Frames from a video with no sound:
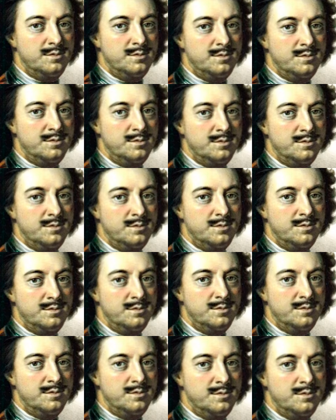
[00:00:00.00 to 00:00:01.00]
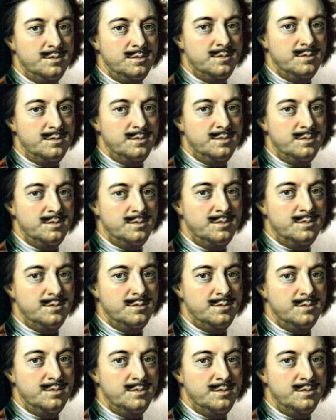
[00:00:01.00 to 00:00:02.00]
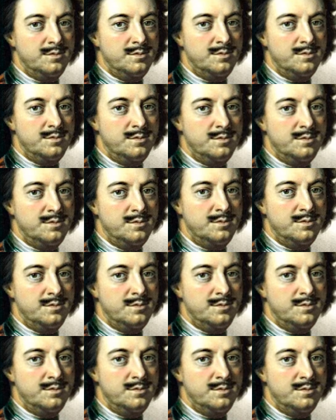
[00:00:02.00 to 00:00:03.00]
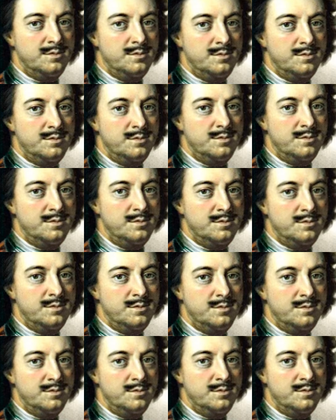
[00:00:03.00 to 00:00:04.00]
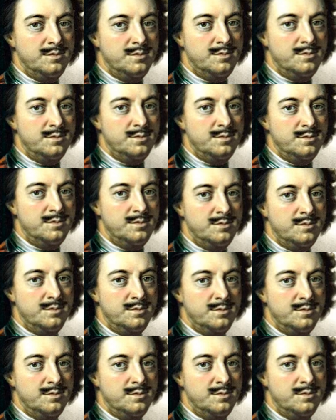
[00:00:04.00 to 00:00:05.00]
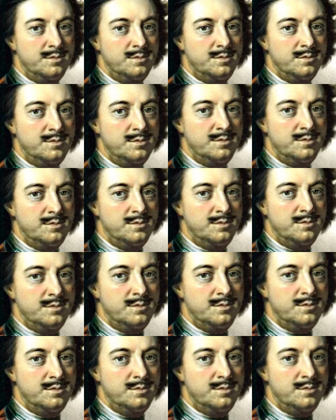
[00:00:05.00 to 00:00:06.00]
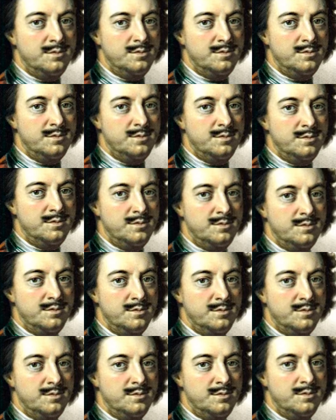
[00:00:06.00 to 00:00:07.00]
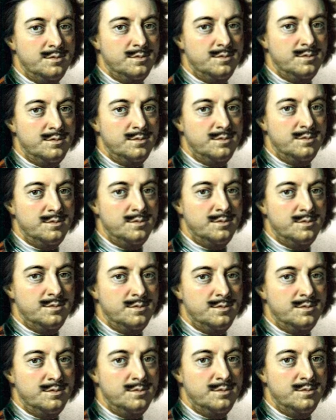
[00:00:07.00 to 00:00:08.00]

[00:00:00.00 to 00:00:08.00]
(silent)